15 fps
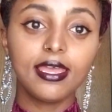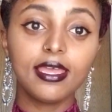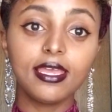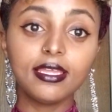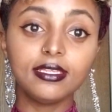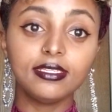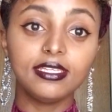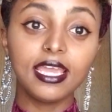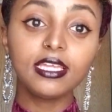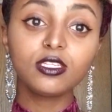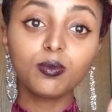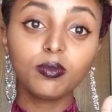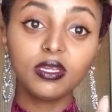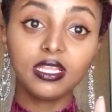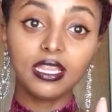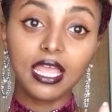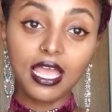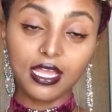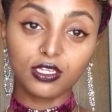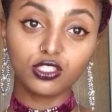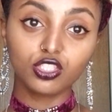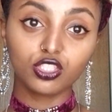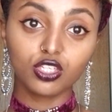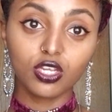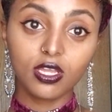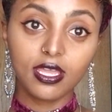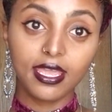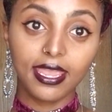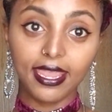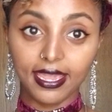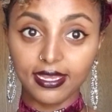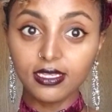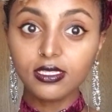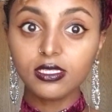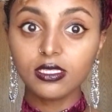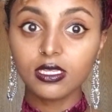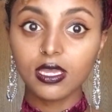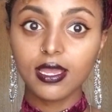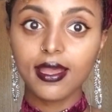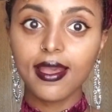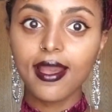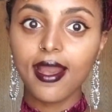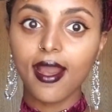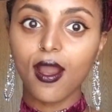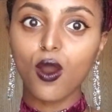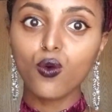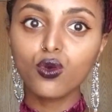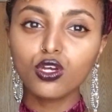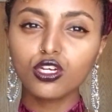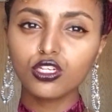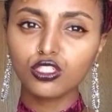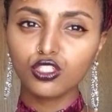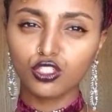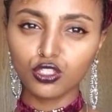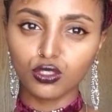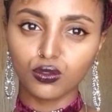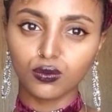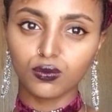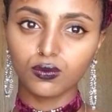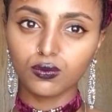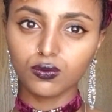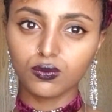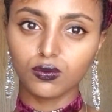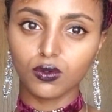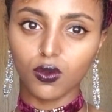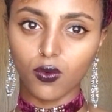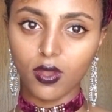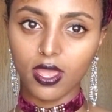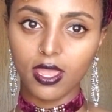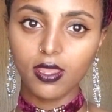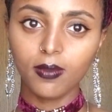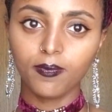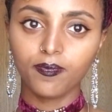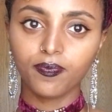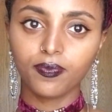And date belesh is how could you? Okay?